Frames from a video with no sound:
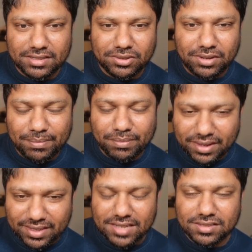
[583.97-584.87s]
So I'm
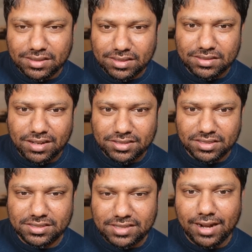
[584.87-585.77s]
guessing this guy's
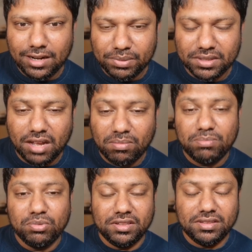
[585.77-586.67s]
going to stand up and come
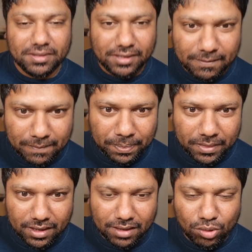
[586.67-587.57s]
up with
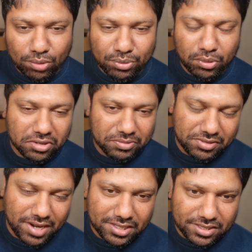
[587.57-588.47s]
a more broader
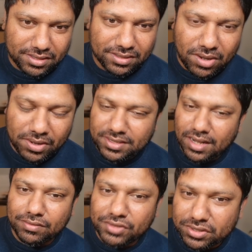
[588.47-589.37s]
retraction on
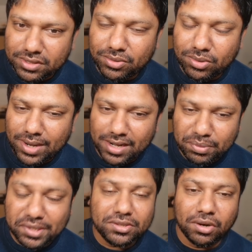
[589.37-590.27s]
television or at a
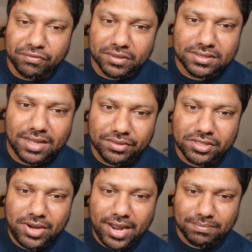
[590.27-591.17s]
press conference down the
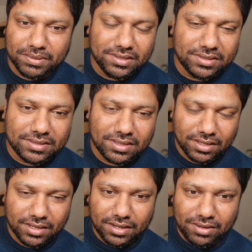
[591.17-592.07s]
track, because
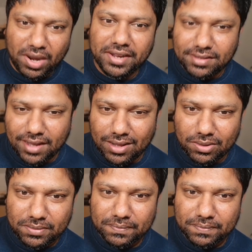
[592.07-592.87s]
right now,